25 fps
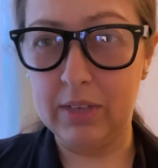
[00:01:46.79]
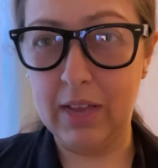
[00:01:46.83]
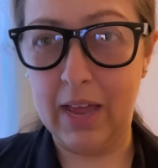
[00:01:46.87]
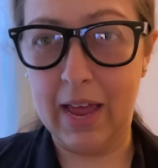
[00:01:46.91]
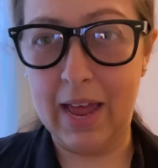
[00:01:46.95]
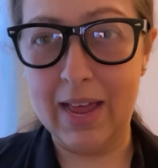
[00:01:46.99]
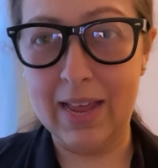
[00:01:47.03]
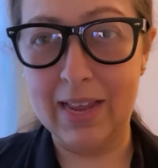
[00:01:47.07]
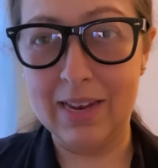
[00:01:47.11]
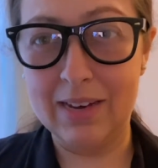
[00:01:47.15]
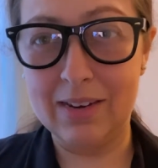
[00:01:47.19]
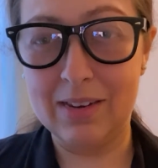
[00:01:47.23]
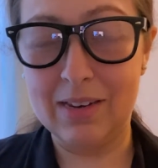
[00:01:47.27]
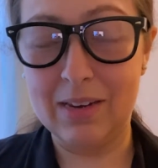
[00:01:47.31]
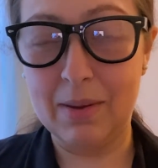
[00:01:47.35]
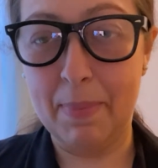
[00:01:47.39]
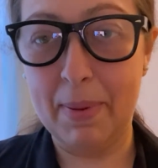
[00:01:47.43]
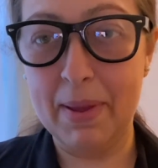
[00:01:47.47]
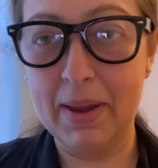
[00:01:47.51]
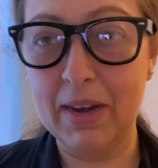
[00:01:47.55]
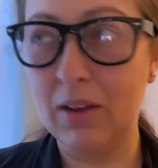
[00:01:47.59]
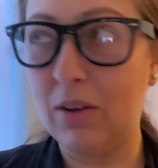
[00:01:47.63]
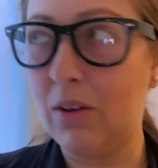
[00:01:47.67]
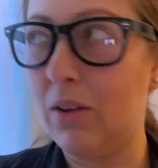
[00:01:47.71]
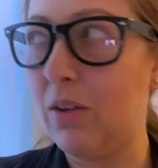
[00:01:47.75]
And
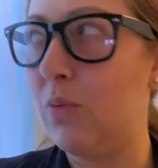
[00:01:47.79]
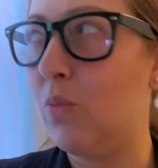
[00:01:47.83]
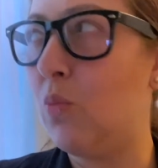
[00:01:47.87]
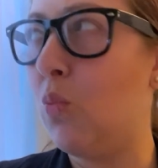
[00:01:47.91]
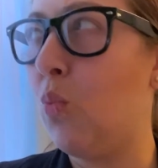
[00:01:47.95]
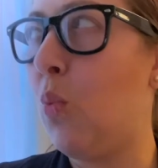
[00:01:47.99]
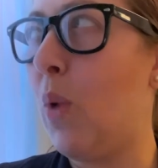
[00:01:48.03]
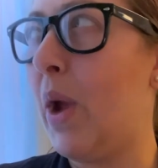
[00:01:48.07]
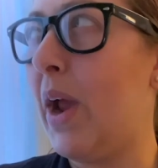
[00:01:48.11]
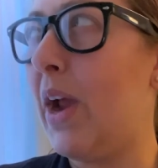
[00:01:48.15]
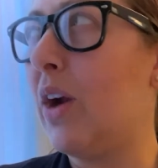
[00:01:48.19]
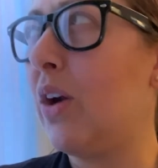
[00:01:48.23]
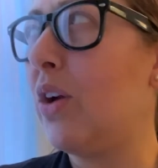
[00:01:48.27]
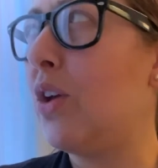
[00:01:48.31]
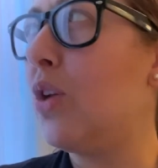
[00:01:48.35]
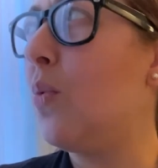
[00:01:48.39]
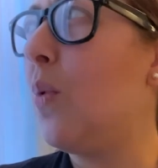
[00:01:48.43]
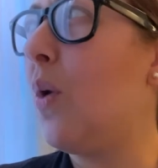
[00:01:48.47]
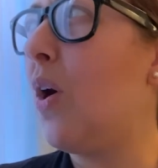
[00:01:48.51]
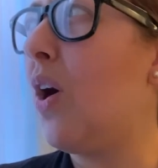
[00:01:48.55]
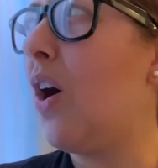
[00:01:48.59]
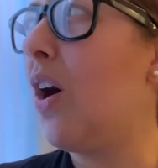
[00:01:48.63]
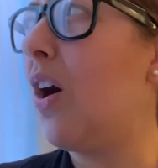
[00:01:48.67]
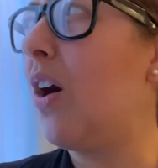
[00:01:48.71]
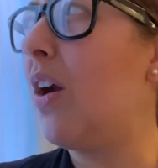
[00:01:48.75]
depending on where you
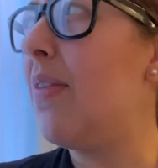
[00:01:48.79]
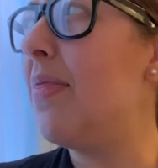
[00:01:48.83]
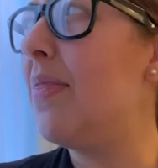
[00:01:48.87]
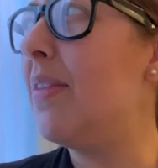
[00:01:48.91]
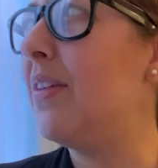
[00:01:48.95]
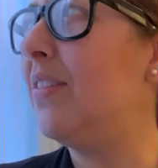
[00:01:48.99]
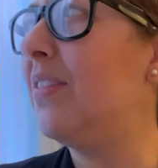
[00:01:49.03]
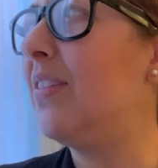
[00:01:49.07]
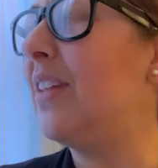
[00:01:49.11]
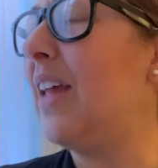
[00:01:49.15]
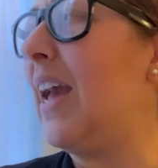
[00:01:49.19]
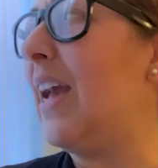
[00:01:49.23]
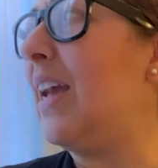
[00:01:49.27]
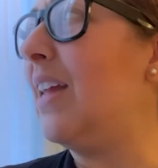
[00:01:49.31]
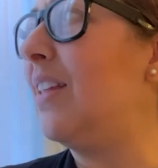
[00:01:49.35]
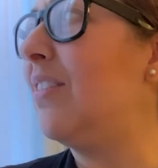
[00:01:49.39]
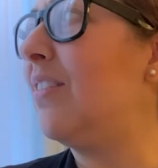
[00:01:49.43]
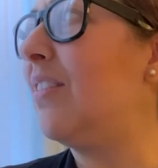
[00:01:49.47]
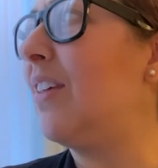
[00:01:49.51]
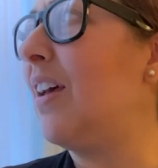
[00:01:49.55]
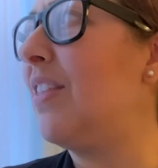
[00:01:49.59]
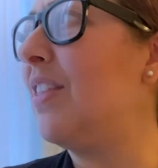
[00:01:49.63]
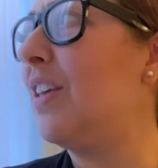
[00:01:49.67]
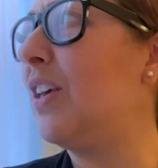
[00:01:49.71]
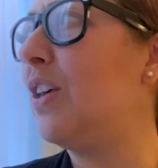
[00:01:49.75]
are in the
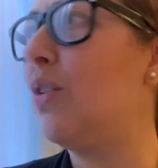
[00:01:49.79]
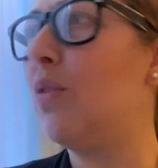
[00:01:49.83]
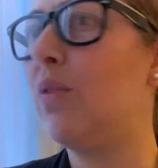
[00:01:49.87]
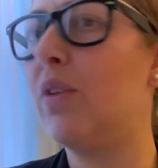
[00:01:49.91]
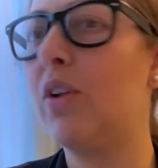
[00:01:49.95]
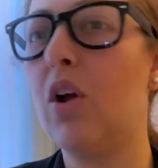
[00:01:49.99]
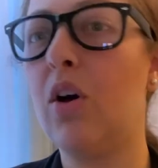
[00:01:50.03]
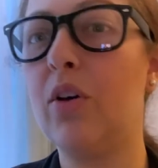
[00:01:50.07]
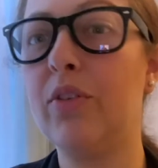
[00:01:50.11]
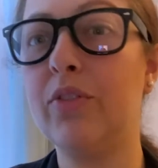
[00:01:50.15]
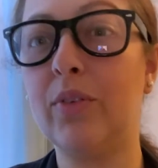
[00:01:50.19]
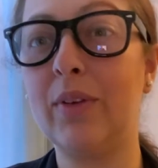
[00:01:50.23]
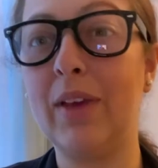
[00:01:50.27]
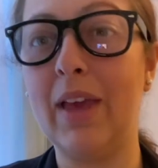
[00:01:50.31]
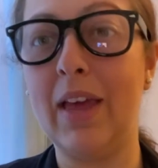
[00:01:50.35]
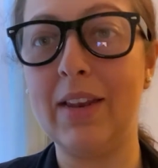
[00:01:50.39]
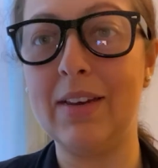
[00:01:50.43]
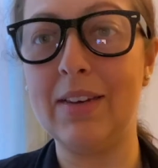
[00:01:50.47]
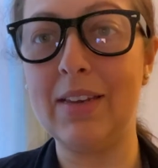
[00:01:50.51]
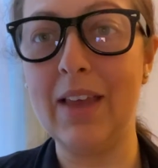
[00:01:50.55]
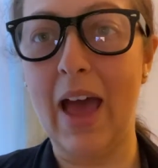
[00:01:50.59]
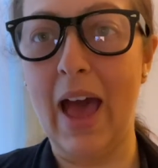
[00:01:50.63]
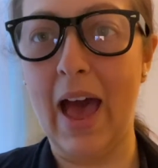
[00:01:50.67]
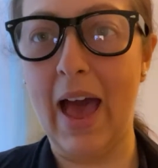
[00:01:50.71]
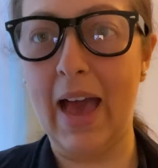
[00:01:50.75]
States, I think you can also
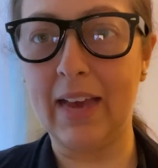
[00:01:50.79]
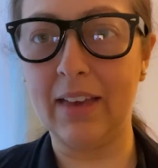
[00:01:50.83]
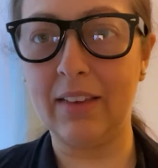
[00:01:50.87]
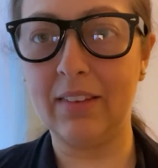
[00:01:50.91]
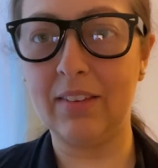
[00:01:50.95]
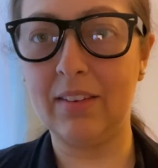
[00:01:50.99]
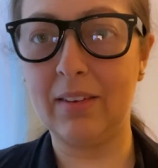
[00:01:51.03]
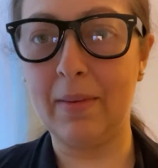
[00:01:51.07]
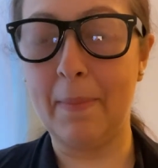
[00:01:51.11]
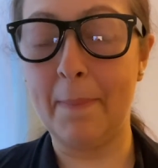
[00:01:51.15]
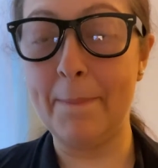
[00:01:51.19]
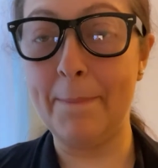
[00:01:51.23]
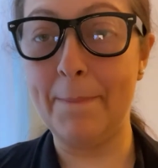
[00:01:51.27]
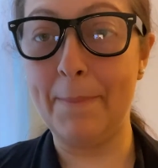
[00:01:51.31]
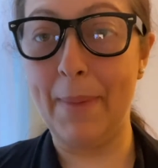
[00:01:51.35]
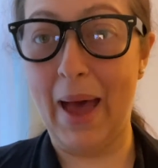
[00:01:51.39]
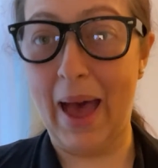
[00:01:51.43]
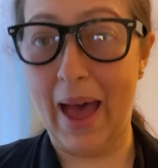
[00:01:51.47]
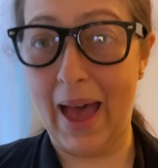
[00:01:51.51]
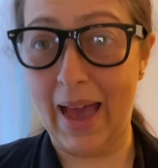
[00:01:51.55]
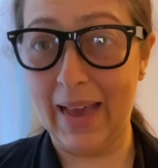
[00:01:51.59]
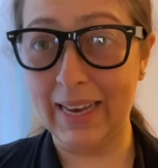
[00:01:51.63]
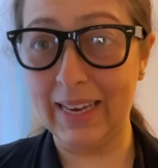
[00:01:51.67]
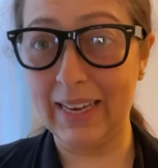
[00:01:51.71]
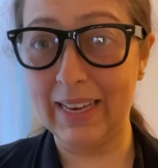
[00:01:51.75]
get tax
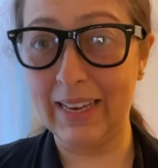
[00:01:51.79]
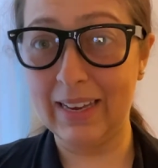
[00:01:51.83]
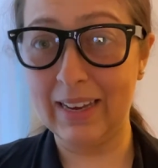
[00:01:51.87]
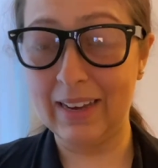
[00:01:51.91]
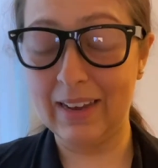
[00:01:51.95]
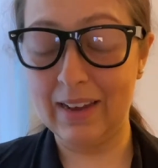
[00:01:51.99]
back